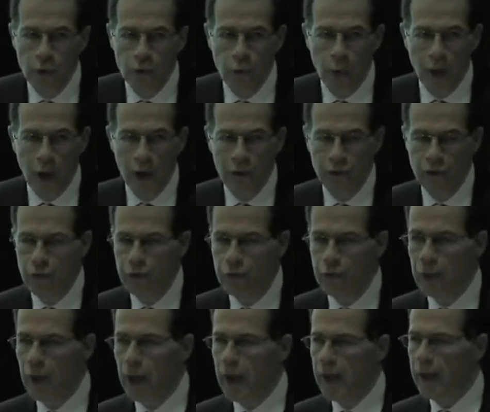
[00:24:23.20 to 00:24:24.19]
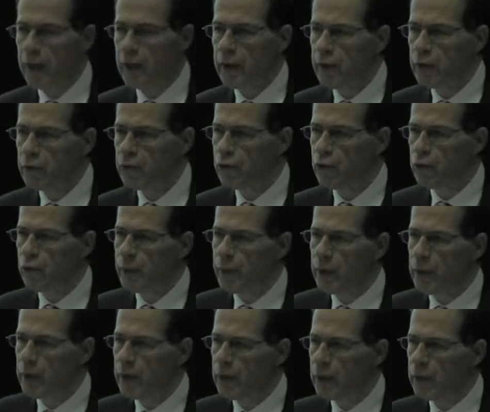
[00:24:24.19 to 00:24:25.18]
twice as likely to
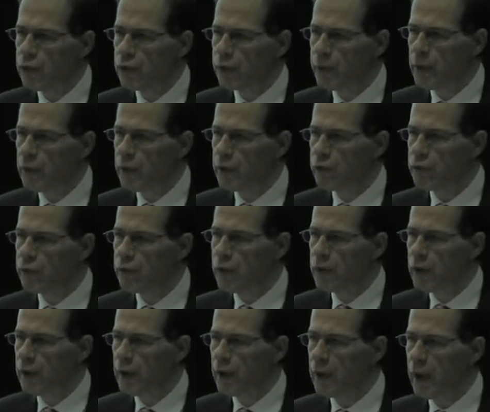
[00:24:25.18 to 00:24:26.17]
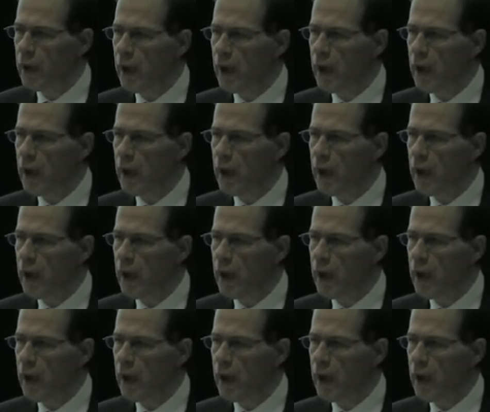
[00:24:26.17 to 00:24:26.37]
be experiencing